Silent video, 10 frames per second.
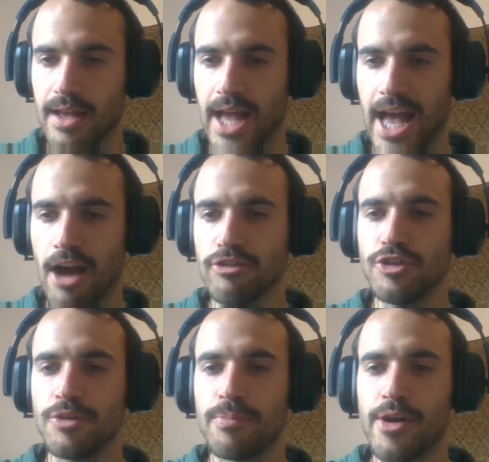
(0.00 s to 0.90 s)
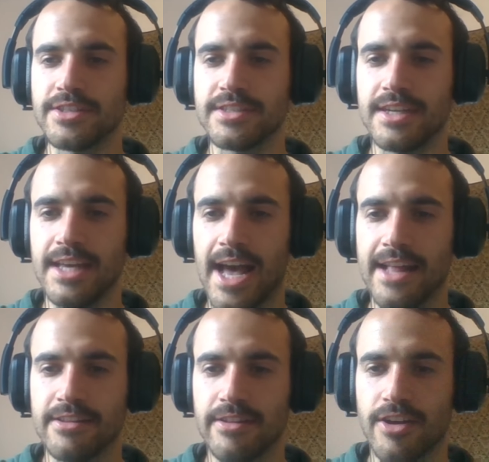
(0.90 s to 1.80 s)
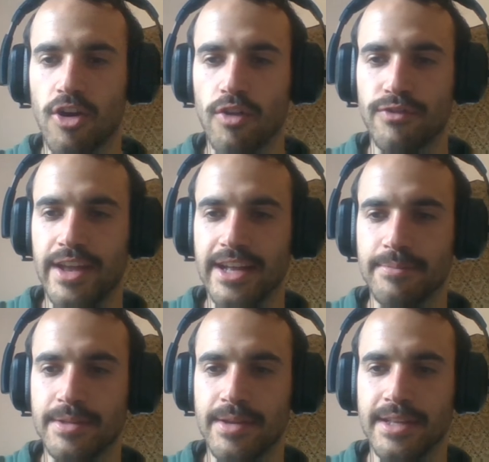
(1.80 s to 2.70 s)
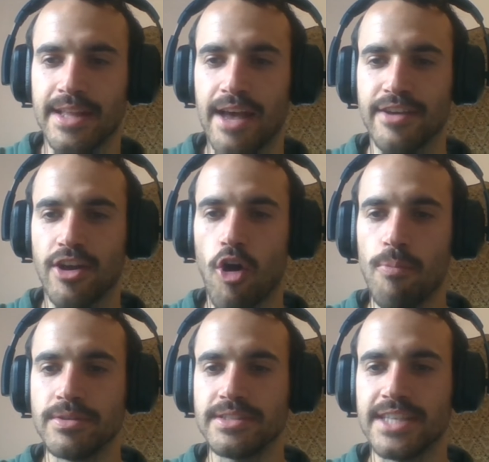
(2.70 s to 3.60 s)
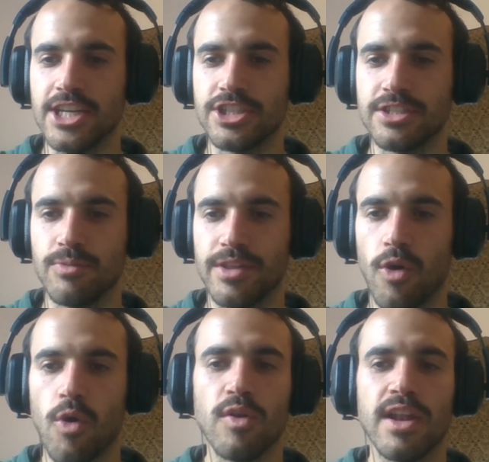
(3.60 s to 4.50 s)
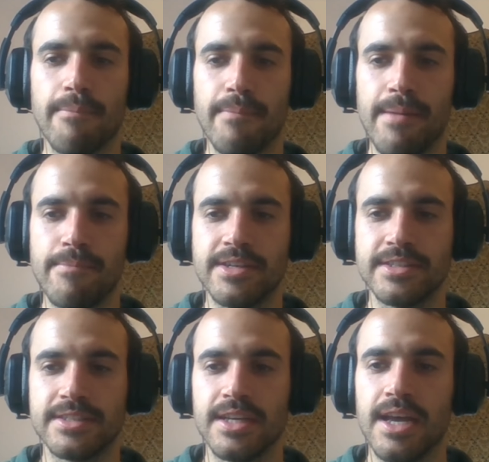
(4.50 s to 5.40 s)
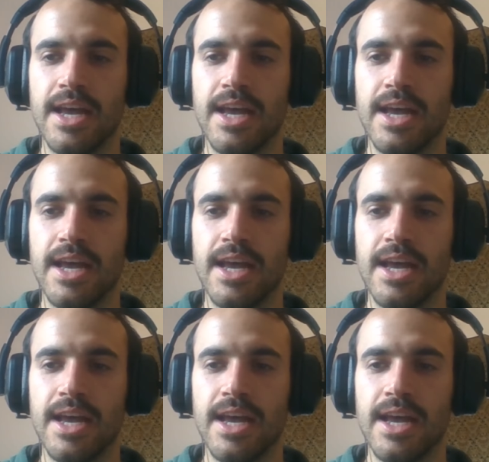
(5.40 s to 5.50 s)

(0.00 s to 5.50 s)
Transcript: How do you personally handle the conflict between having open session with all club members